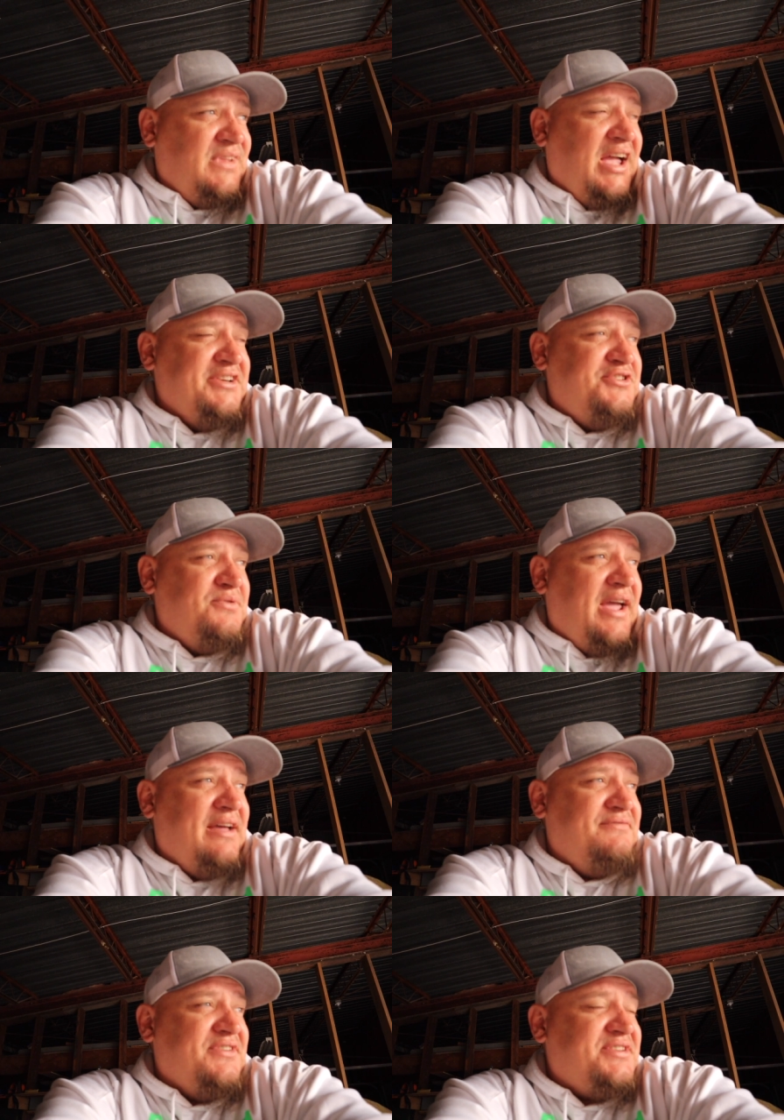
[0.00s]
I do
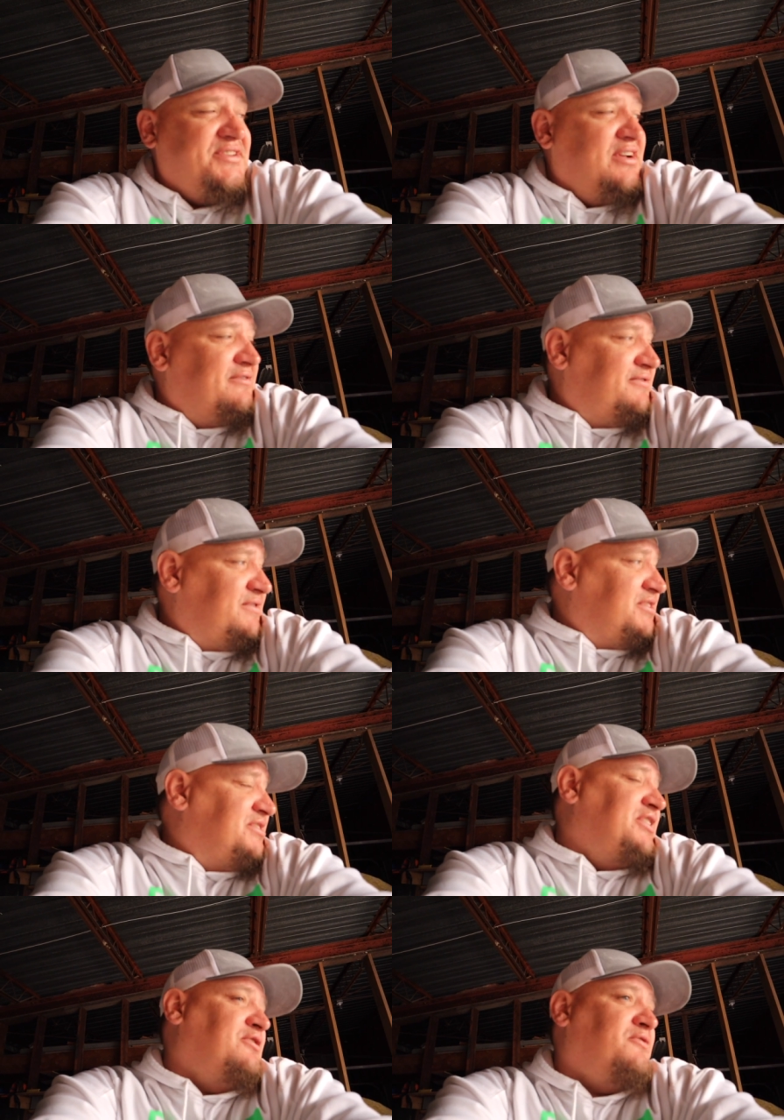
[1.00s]
have the stuff
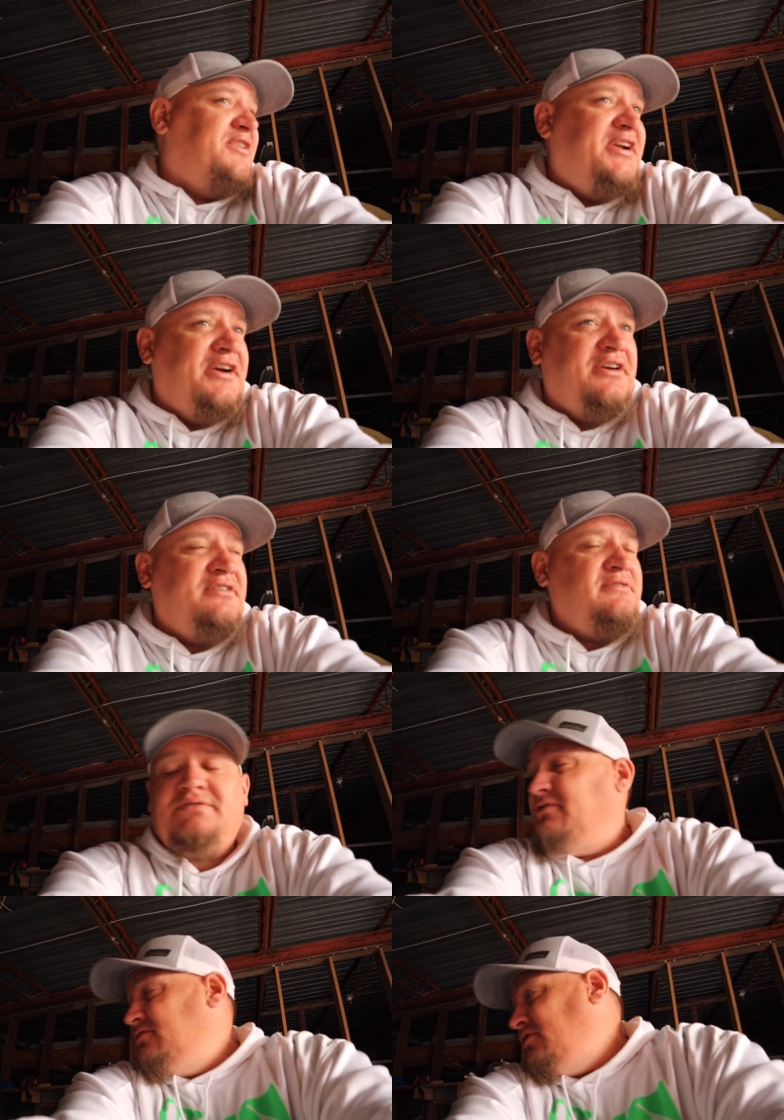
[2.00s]
sitting over here
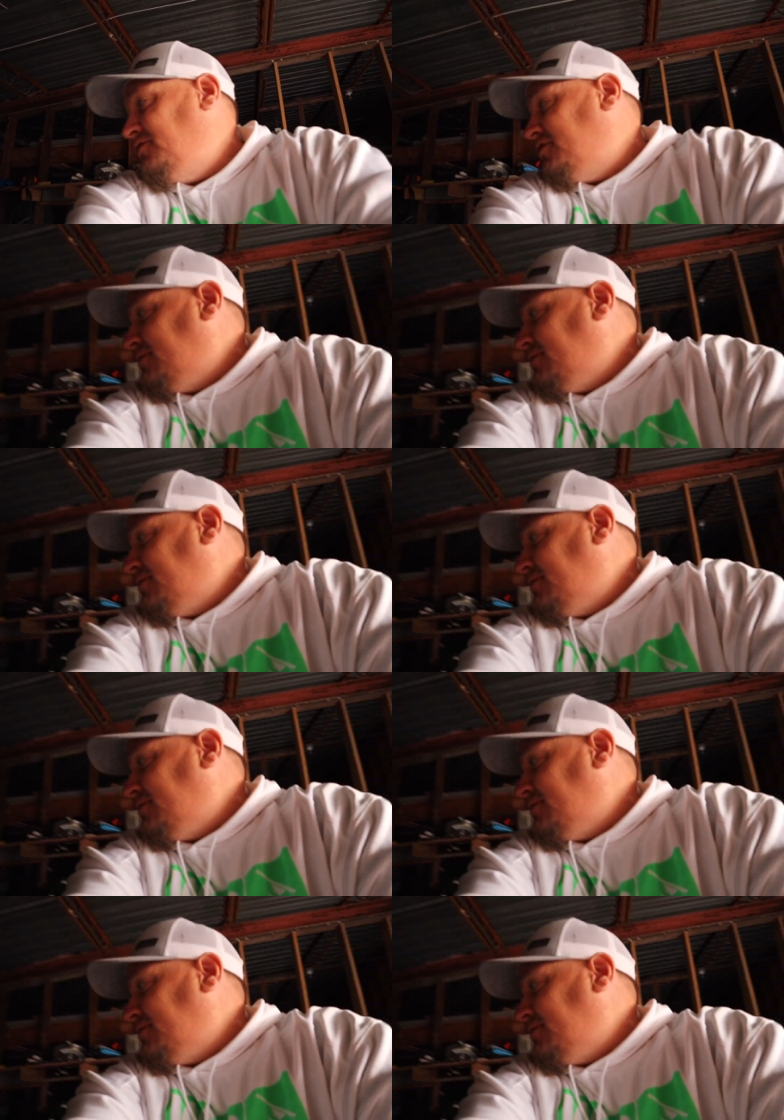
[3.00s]
on the